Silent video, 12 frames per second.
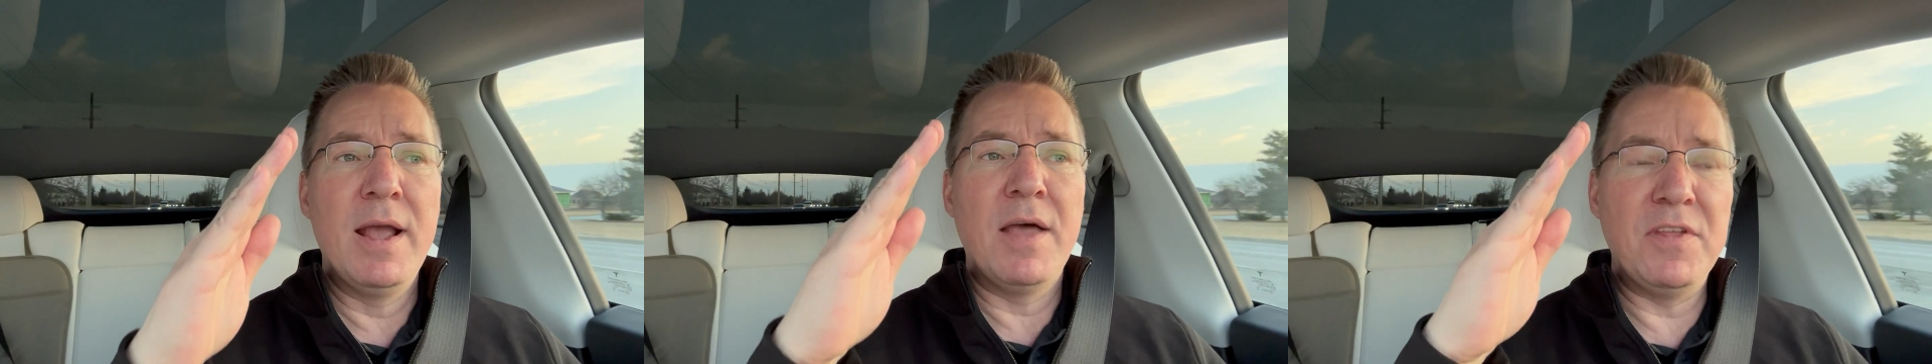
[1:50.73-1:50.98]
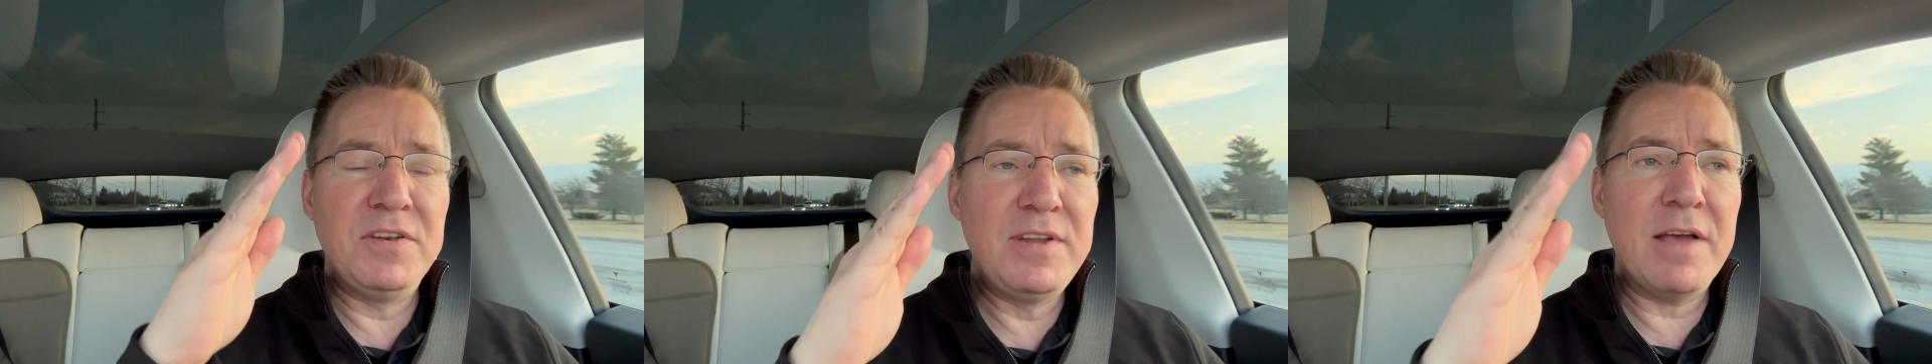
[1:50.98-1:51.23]

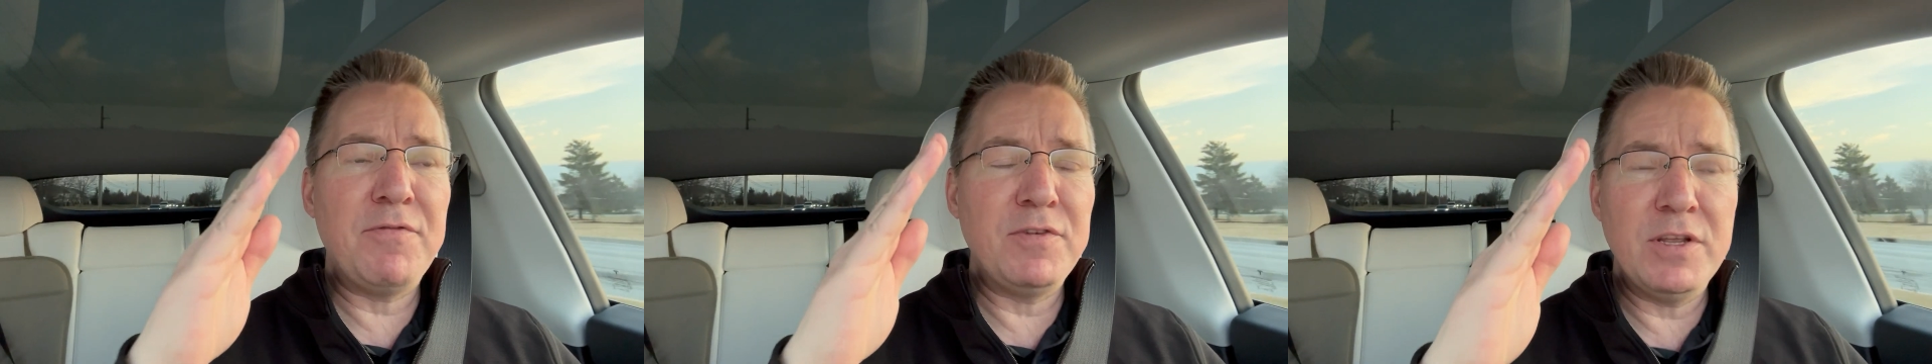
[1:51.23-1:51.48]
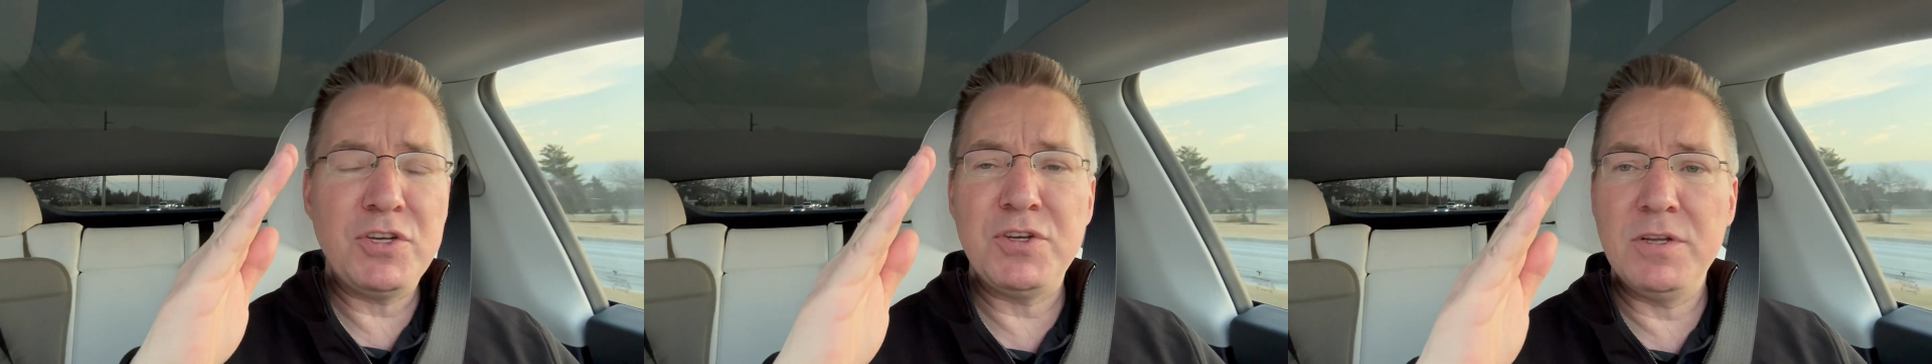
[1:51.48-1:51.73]
And the
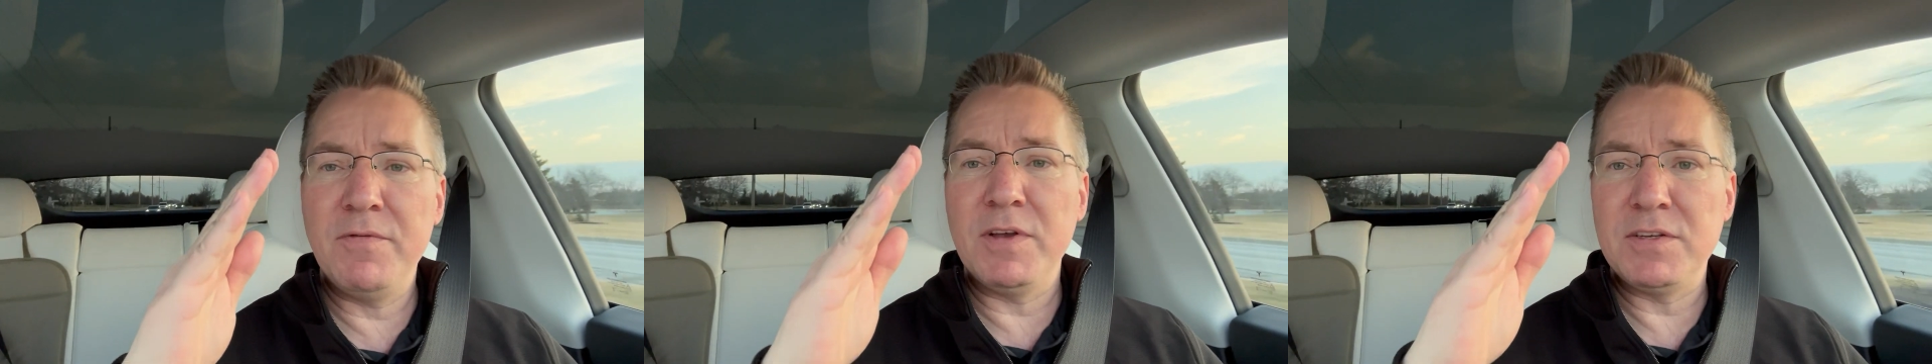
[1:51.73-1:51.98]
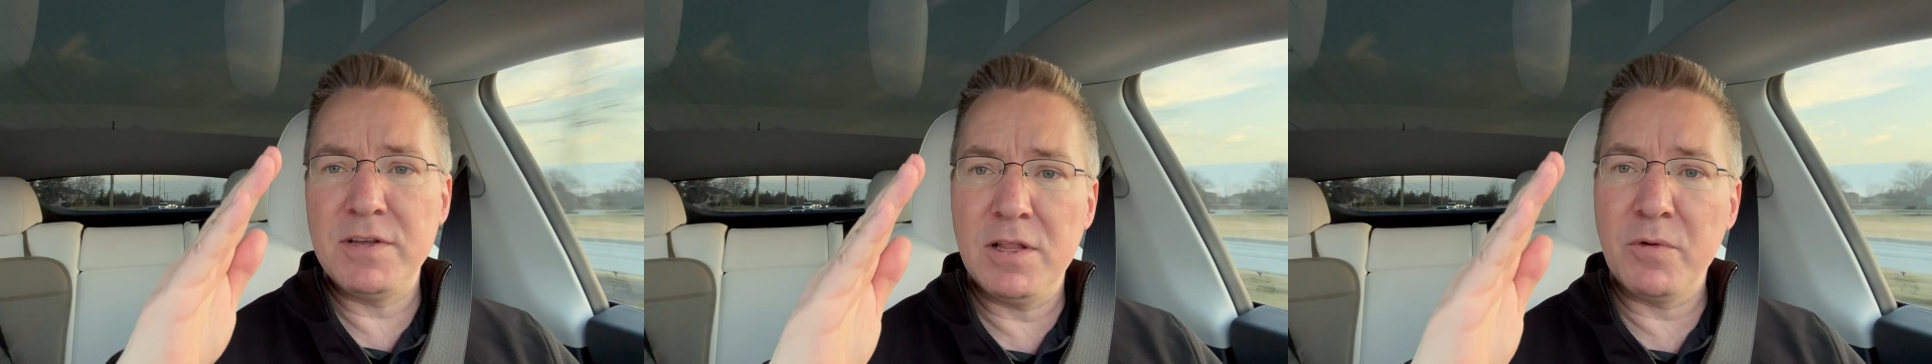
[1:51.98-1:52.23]
definition of
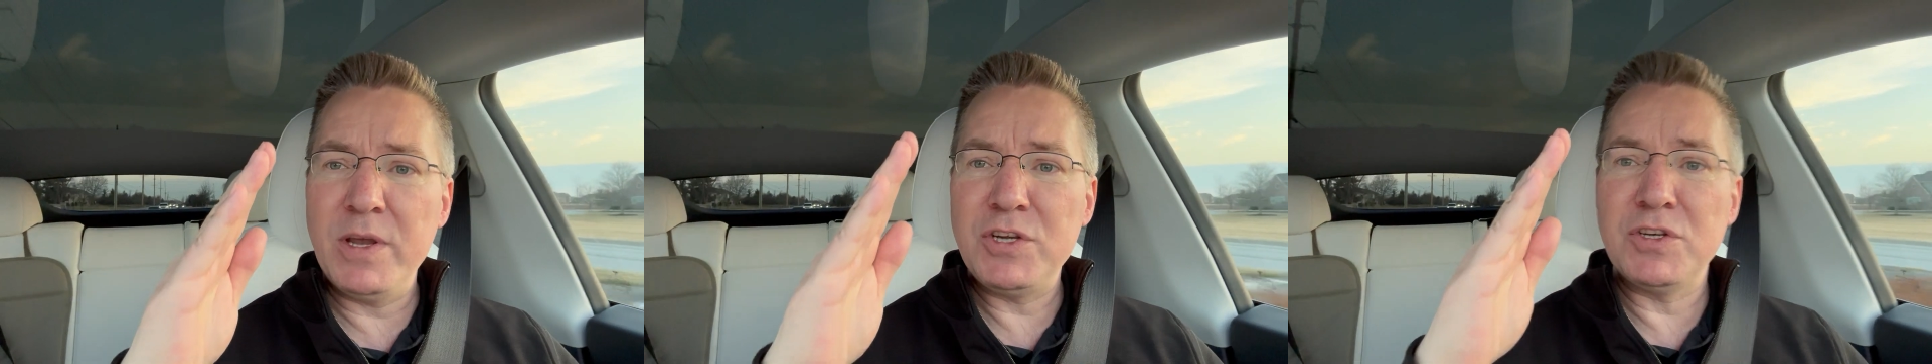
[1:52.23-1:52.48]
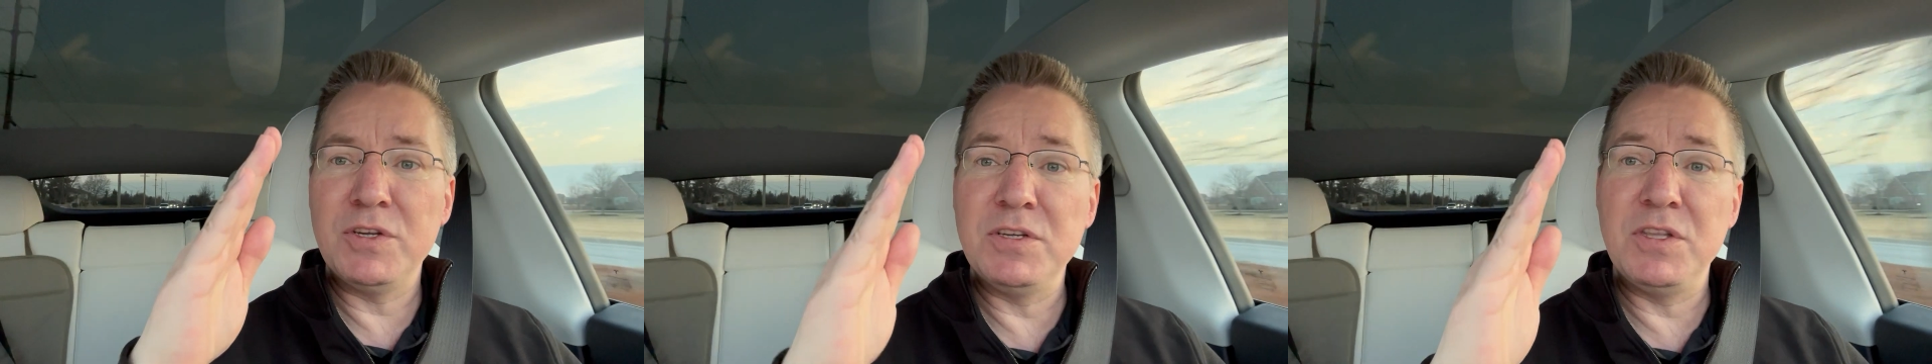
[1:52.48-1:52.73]

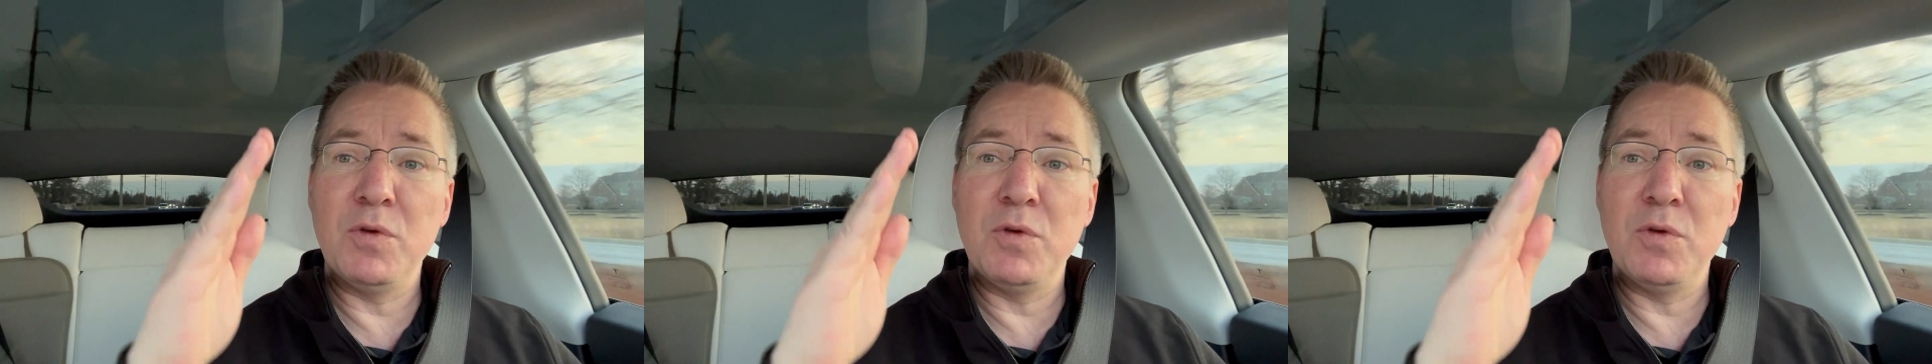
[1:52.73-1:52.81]
acceleration is